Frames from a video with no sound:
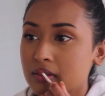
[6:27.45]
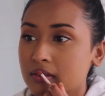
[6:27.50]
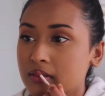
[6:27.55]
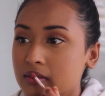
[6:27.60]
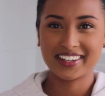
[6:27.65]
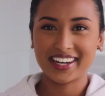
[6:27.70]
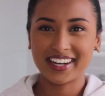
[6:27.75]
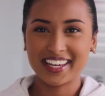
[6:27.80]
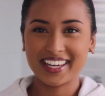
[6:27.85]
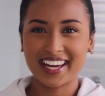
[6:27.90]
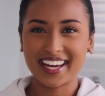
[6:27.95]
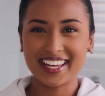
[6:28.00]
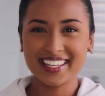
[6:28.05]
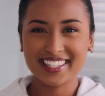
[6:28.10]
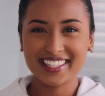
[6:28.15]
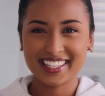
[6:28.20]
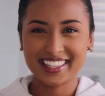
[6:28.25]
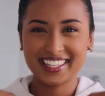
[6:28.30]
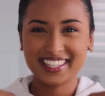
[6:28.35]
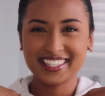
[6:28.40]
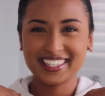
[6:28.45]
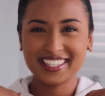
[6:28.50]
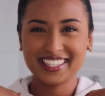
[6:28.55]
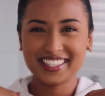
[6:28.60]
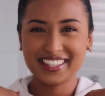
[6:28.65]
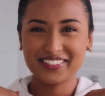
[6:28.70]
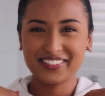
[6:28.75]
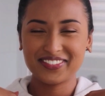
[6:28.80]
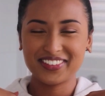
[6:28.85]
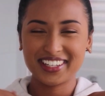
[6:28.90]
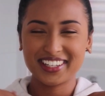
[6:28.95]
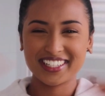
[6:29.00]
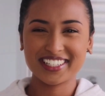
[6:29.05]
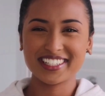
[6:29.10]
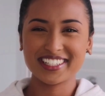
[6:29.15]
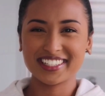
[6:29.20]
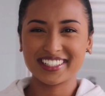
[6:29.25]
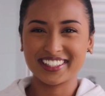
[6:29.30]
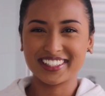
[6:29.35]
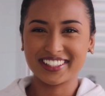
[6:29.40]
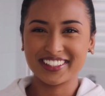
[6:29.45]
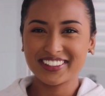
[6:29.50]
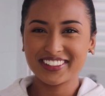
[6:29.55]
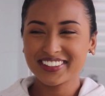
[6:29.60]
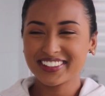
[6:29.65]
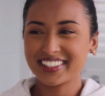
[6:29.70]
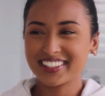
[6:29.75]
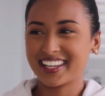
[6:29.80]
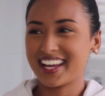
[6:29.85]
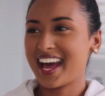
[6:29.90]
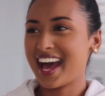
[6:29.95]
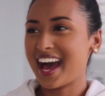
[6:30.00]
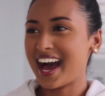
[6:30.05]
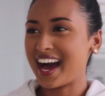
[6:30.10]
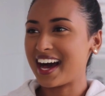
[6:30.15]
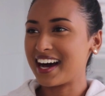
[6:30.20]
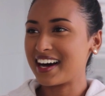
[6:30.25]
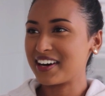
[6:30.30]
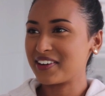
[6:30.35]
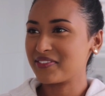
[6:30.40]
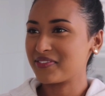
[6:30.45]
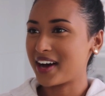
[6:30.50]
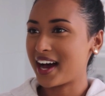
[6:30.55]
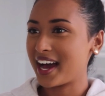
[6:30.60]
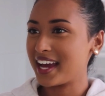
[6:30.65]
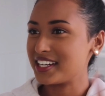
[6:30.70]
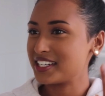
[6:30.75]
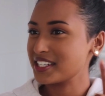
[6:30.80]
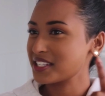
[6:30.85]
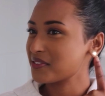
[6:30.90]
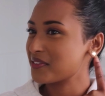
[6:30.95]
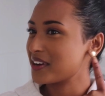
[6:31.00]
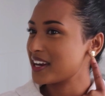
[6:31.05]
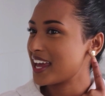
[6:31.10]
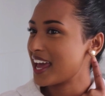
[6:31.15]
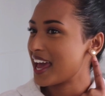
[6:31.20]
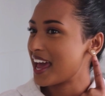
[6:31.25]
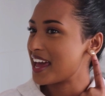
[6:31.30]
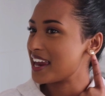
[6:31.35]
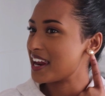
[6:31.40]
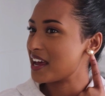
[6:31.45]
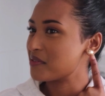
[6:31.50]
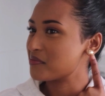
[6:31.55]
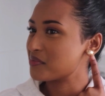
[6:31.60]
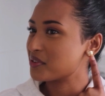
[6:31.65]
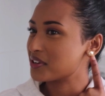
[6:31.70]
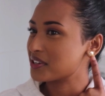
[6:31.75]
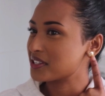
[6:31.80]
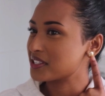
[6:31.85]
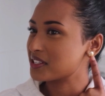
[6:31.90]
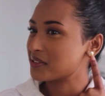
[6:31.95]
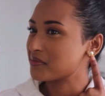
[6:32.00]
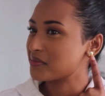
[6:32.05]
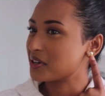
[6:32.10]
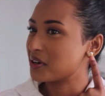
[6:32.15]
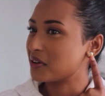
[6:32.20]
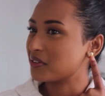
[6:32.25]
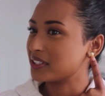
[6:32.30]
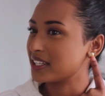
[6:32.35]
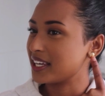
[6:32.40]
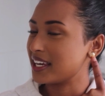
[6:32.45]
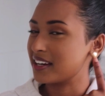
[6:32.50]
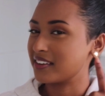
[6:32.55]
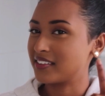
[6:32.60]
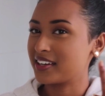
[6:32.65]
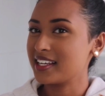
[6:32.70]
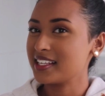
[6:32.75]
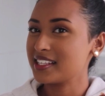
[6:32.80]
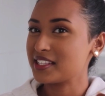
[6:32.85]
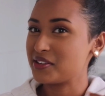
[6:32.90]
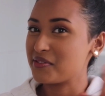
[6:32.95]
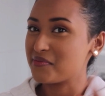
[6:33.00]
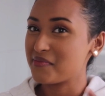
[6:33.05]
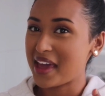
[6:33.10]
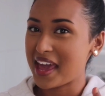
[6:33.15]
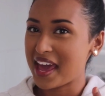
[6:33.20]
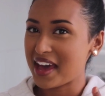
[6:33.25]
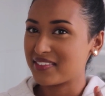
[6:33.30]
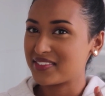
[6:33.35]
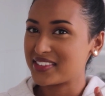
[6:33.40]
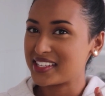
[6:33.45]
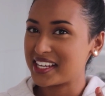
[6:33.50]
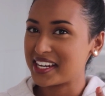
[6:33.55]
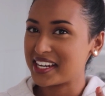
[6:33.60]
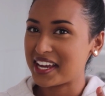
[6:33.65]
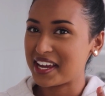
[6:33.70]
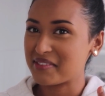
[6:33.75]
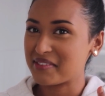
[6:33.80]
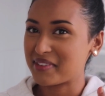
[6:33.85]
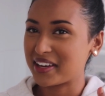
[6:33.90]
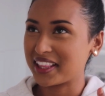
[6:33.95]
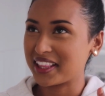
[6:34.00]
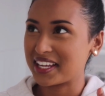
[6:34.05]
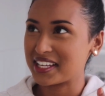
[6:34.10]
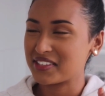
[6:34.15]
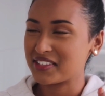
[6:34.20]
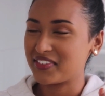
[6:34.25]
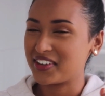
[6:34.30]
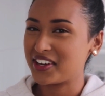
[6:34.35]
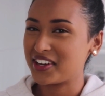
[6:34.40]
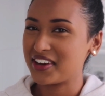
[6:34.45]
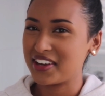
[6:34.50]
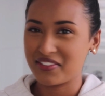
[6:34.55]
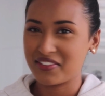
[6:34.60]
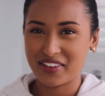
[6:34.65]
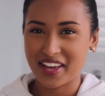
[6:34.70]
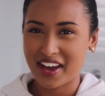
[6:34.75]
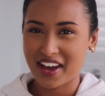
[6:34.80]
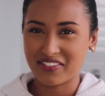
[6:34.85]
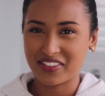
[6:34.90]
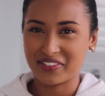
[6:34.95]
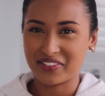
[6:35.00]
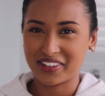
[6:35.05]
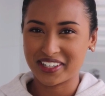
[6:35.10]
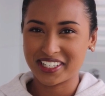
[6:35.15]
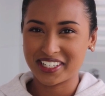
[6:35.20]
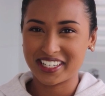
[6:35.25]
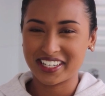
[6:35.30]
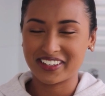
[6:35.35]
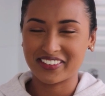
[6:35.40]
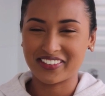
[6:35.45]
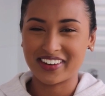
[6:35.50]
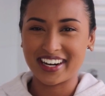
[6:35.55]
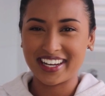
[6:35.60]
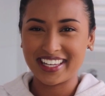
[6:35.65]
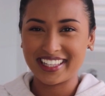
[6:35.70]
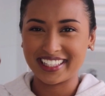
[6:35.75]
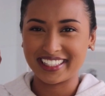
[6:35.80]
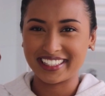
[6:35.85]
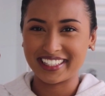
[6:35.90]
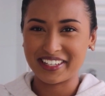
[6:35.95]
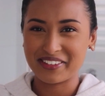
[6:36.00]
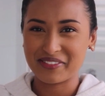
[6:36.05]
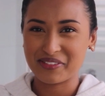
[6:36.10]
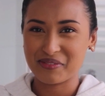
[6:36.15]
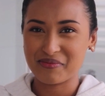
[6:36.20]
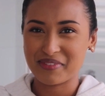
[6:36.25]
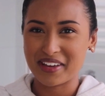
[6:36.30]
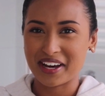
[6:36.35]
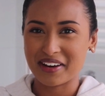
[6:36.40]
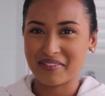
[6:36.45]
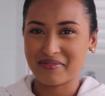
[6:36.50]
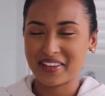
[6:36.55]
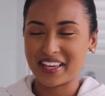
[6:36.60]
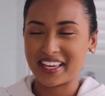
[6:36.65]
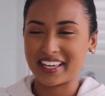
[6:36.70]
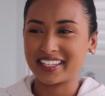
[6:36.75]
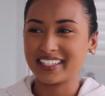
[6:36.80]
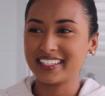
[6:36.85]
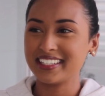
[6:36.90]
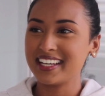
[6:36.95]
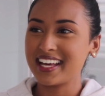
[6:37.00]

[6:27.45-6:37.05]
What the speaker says: Alright you guys, so this is the finished look. I just went ahead and put on some gold earrings. You may have seen it in my last video. If you haven't watched it already, the link will be up here.